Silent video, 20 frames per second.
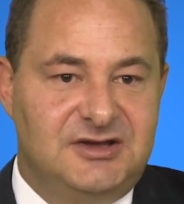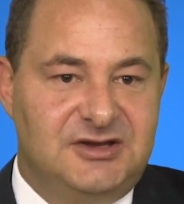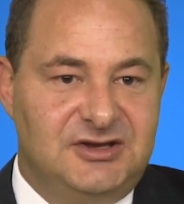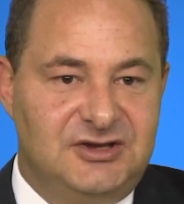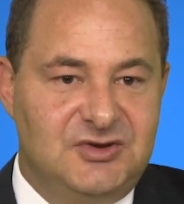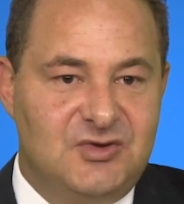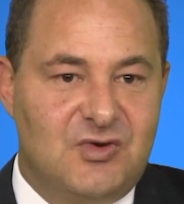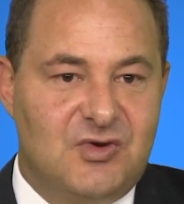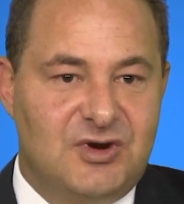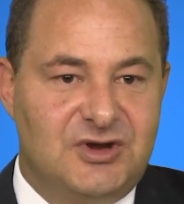
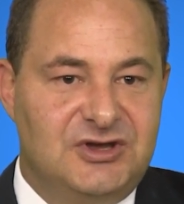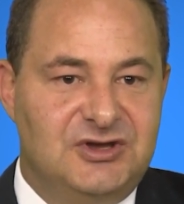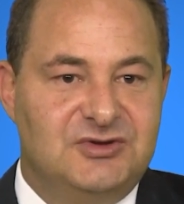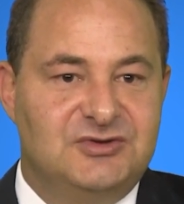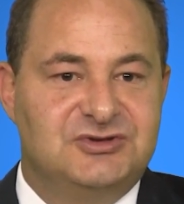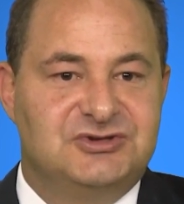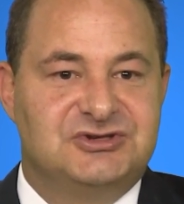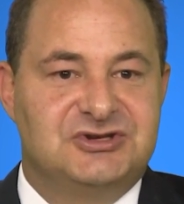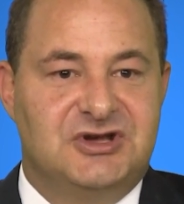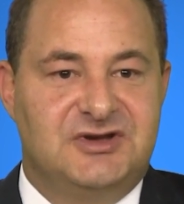your
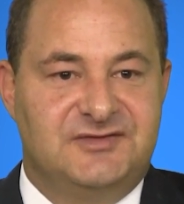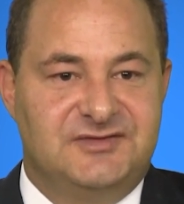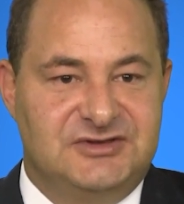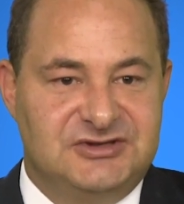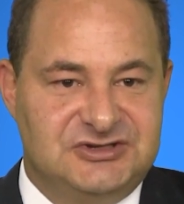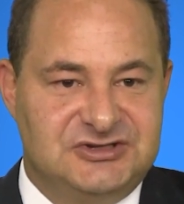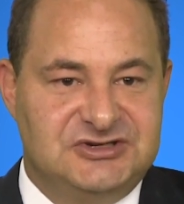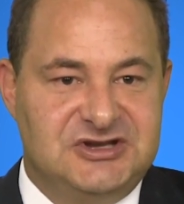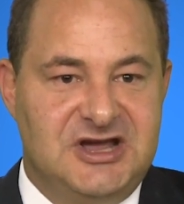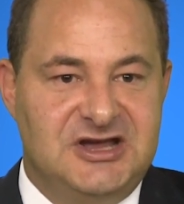use of
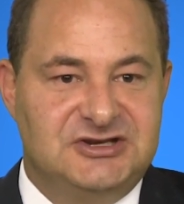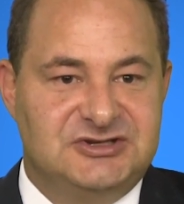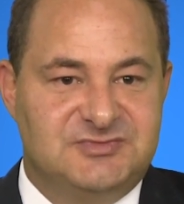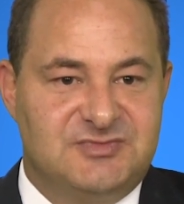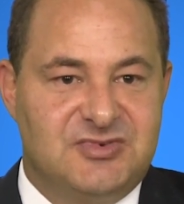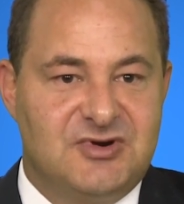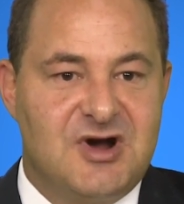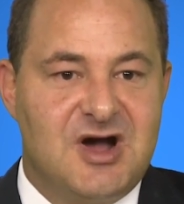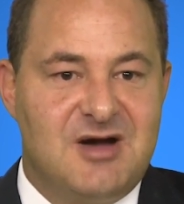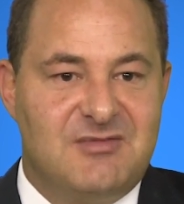the state's
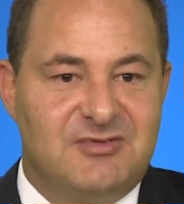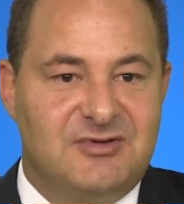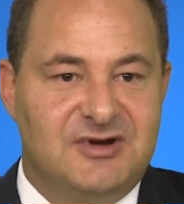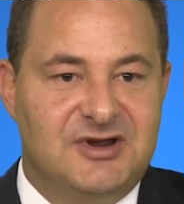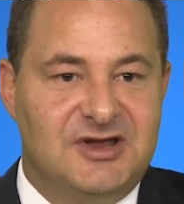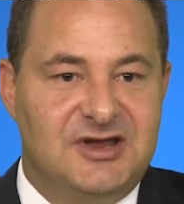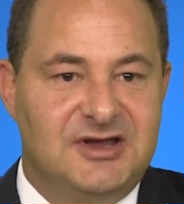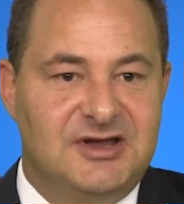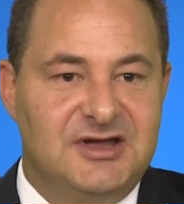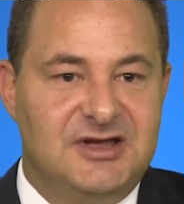
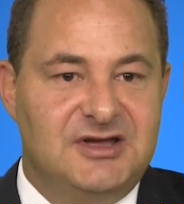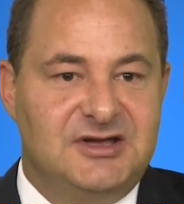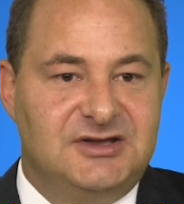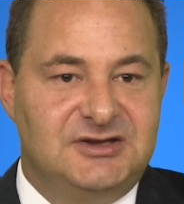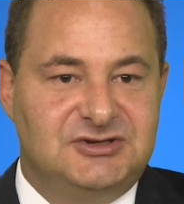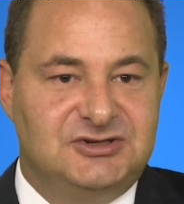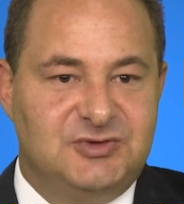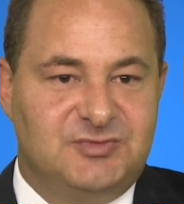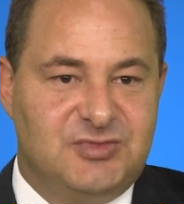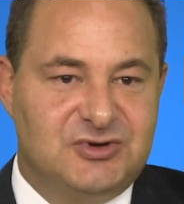property
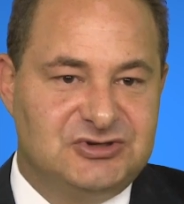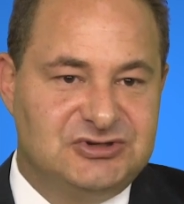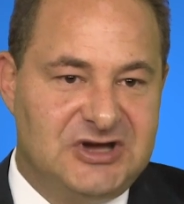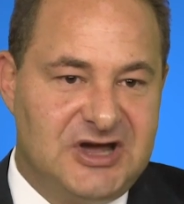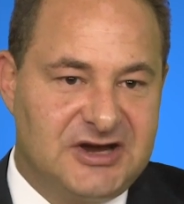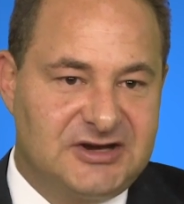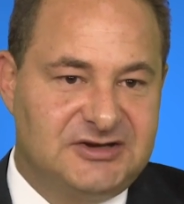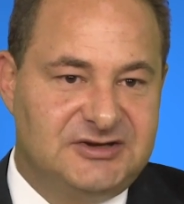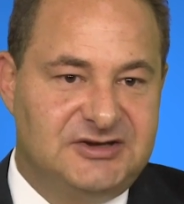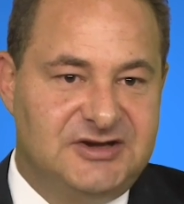to
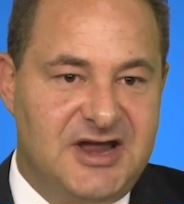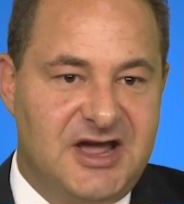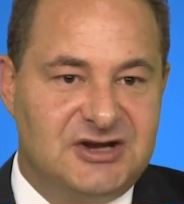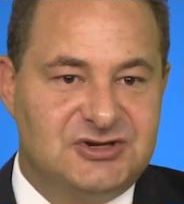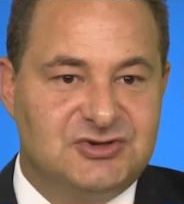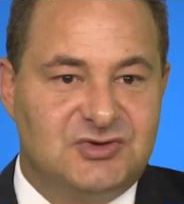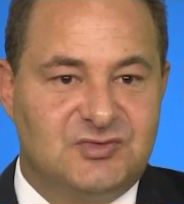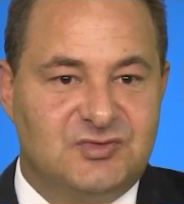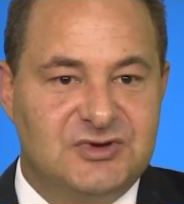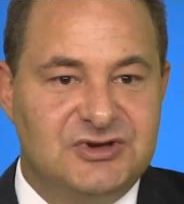protect
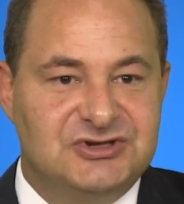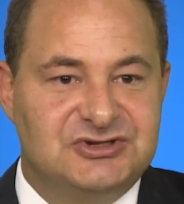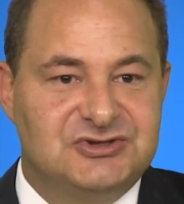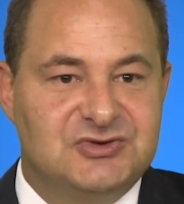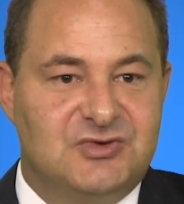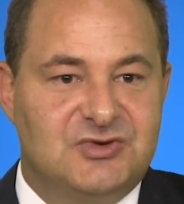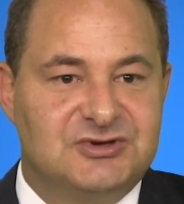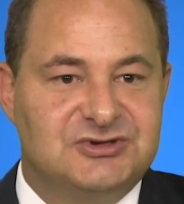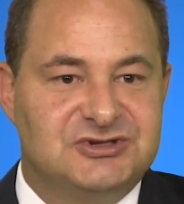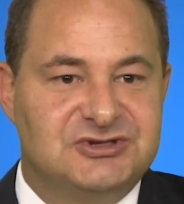natural
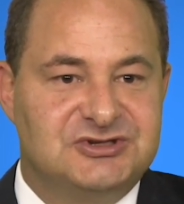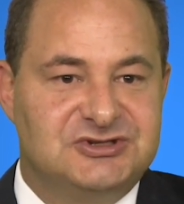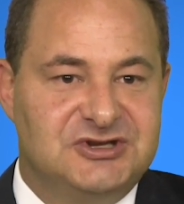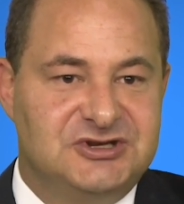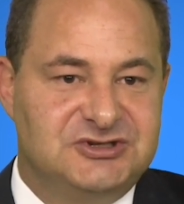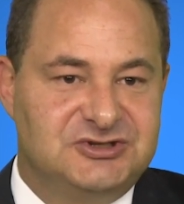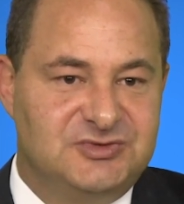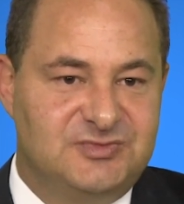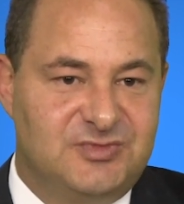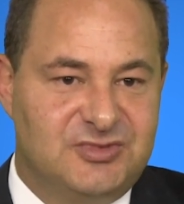resources
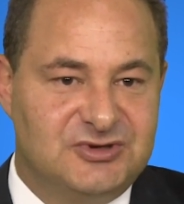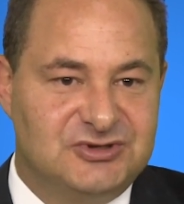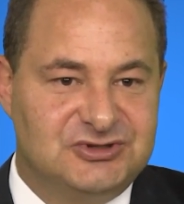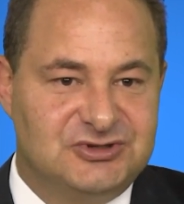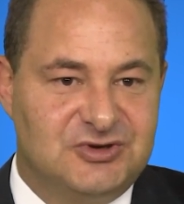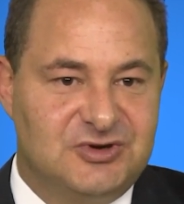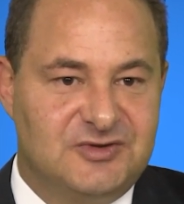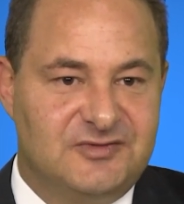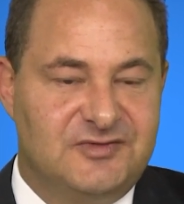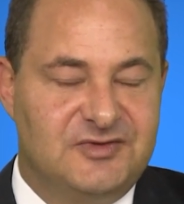and to
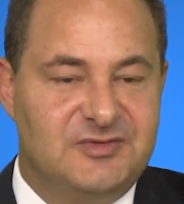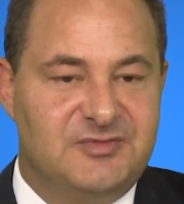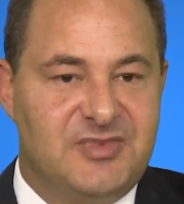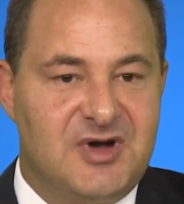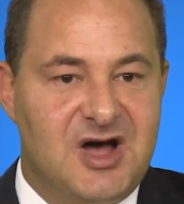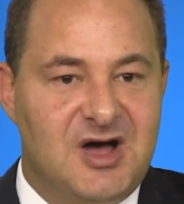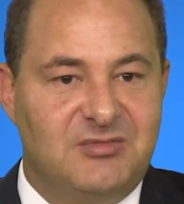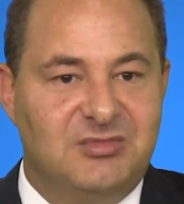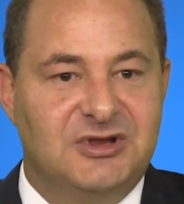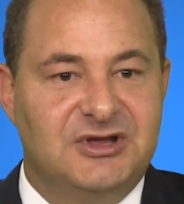preserve the
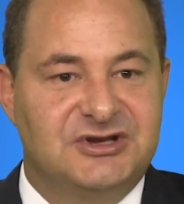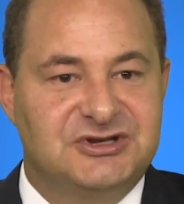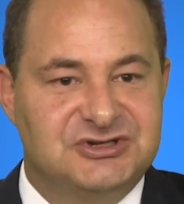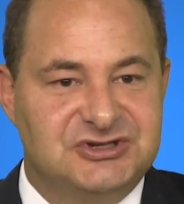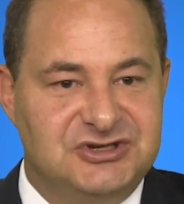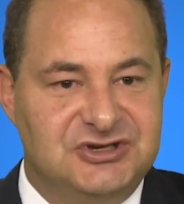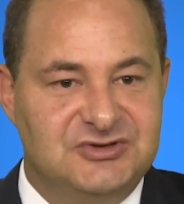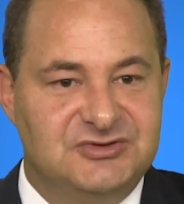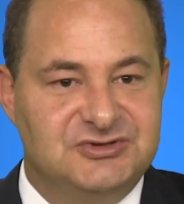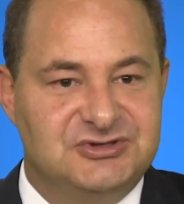
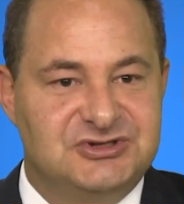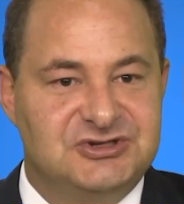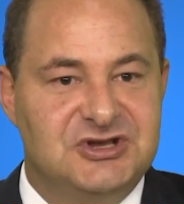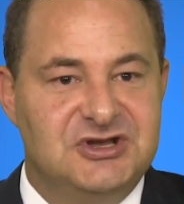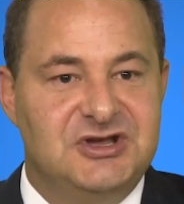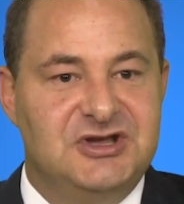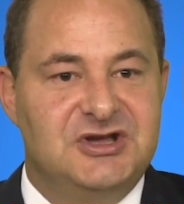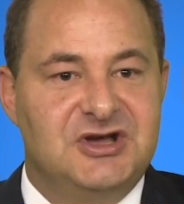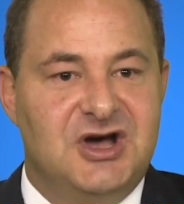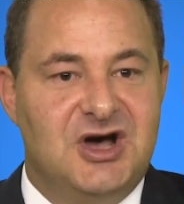public's use
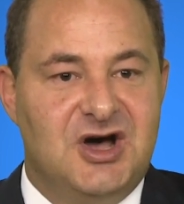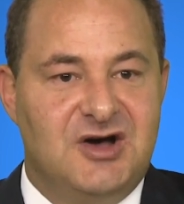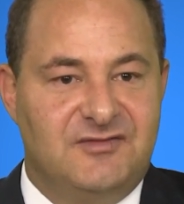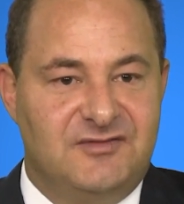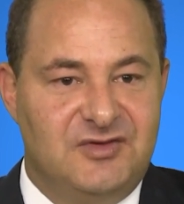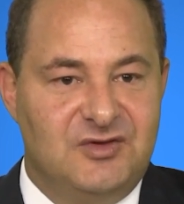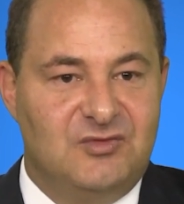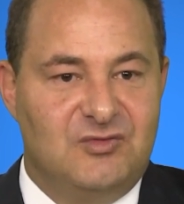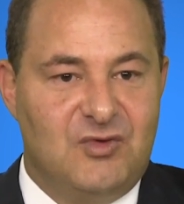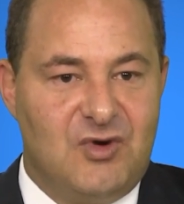
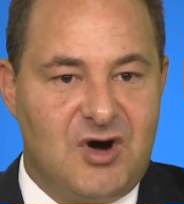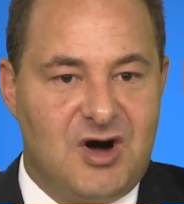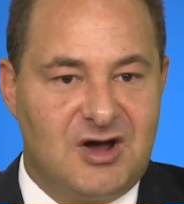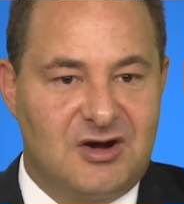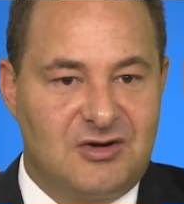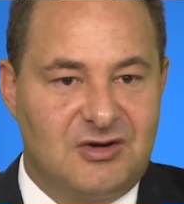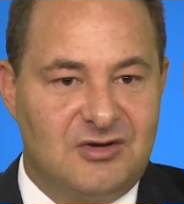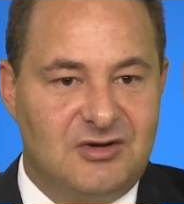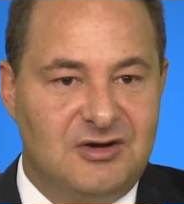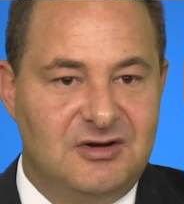of the
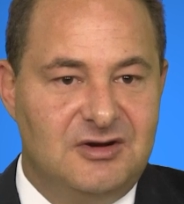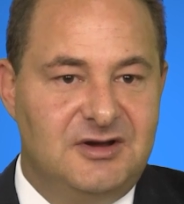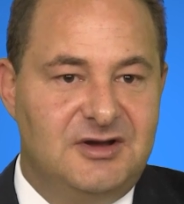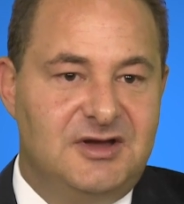water.